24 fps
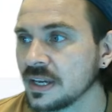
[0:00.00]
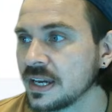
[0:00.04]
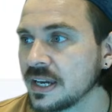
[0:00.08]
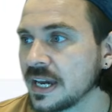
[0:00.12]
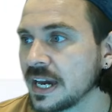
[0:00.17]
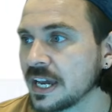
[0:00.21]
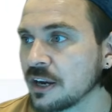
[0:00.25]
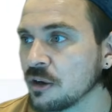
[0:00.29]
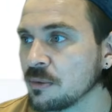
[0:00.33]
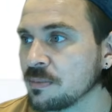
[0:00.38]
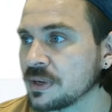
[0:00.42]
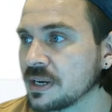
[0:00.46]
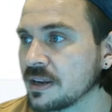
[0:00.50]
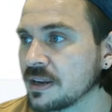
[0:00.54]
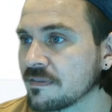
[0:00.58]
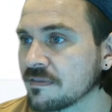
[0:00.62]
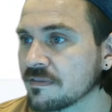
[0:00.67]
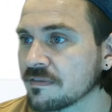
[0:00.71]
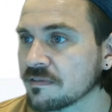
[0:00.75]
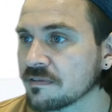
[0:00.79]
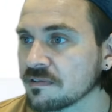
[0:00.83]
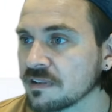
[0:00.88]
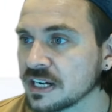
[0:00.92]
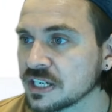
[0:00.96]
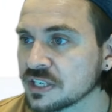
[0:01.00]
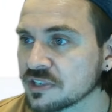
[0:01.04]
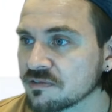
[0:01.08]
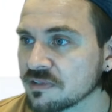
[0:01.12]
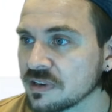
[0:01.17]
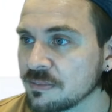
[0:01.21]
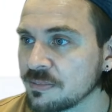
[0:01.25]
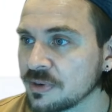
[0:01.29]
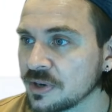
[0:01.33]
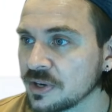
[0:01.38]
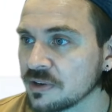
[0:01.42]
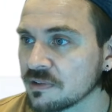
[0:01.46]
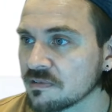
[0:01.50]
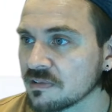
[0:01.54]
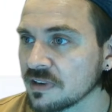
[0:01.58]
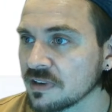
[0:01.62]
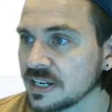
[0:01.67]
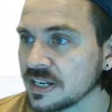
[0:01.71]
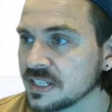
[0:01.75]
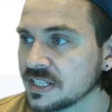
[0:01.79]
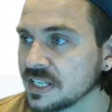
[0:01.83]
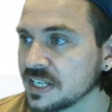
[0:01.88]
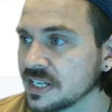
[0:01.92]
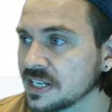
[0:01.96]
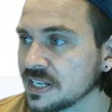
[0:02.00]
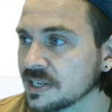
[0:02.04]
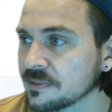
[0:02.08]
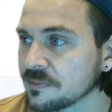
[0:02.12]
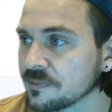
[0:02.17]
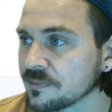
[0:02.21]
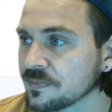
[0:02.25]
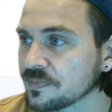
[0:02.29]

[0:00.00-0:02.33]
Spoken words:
and open a fresh repo right here.